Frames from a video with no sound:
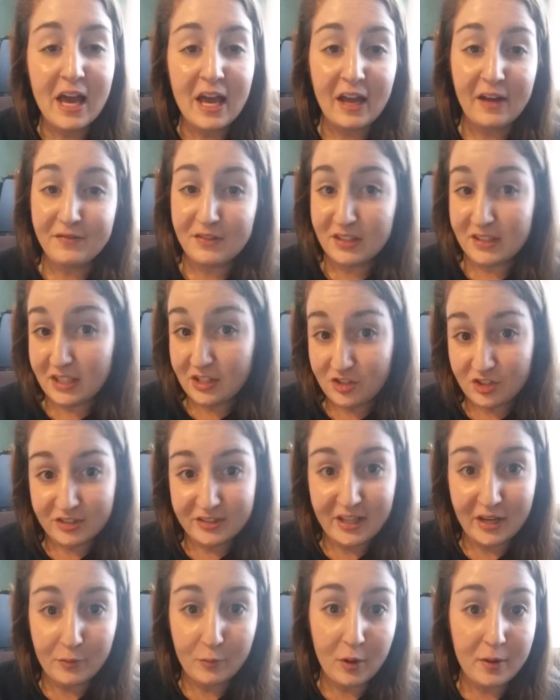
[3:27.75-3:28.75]
If the teacher
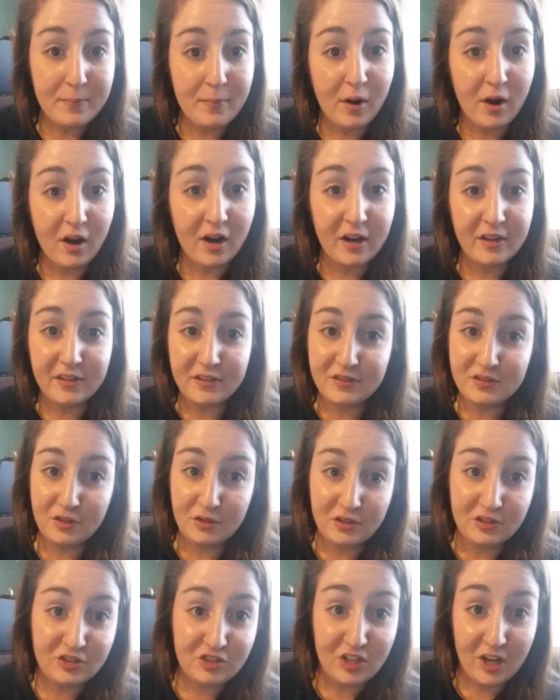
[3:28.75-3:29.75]
sang one part and the
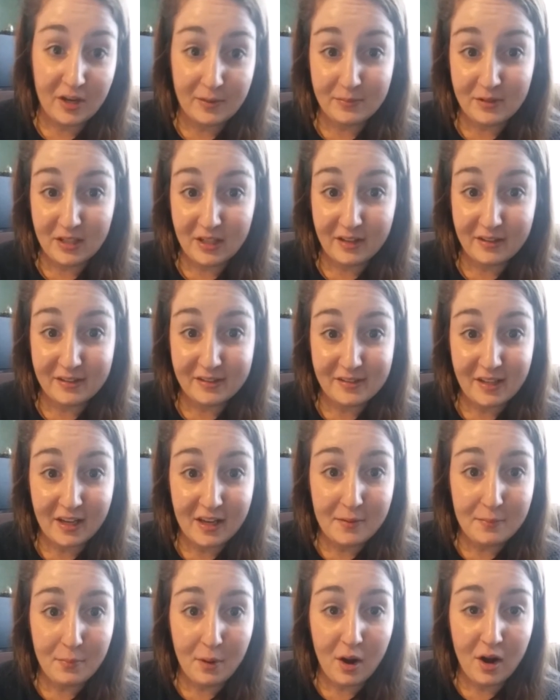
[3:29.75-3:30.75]
students chimed in on the
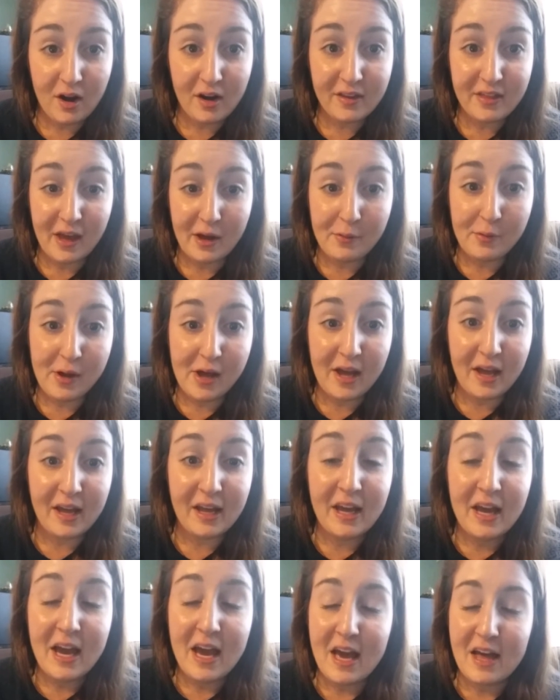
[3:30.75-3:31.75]
second part, that way